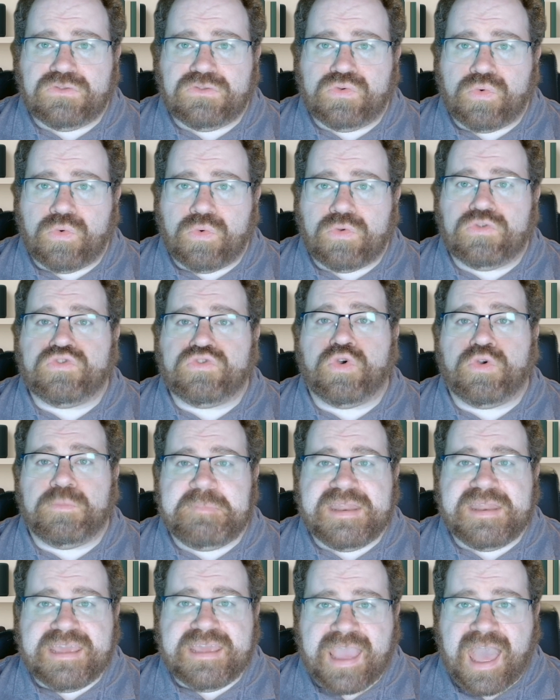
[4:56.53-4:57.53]
tools or
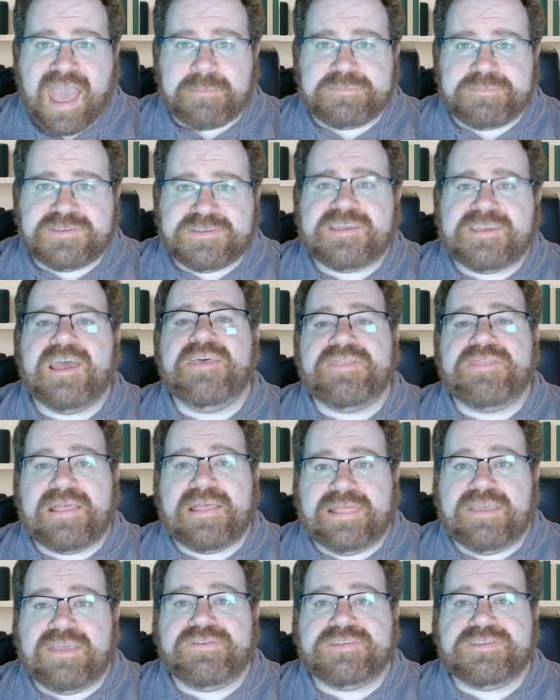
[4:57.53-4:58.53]
mini apps that
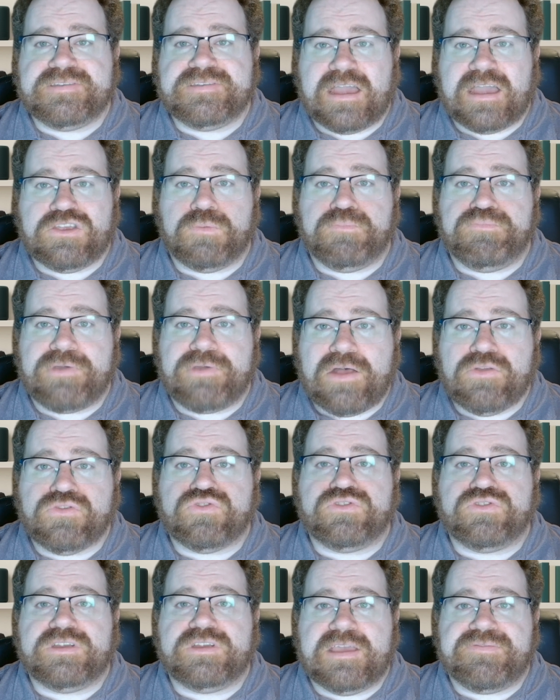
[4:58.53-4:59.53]
live inside your
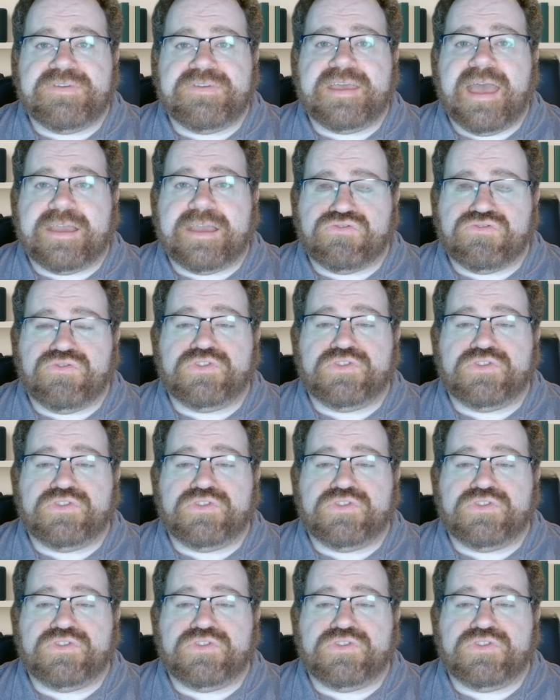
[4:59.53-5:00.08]
browser to give it extra